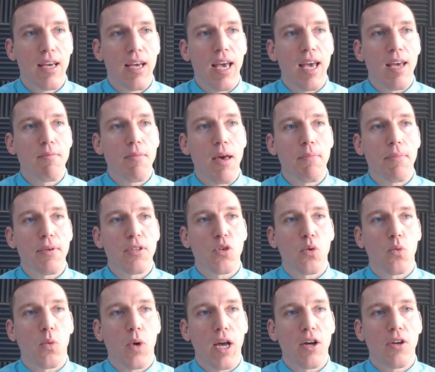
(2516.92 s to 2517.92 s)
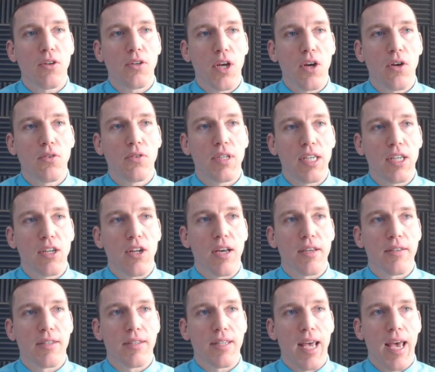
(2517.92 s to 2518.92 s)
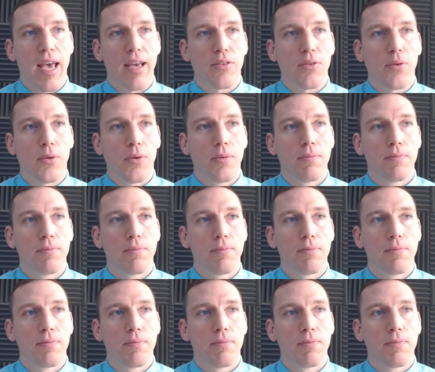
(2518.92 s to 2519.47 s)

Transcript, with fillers: Nmap is a well-known DDoS attack tool.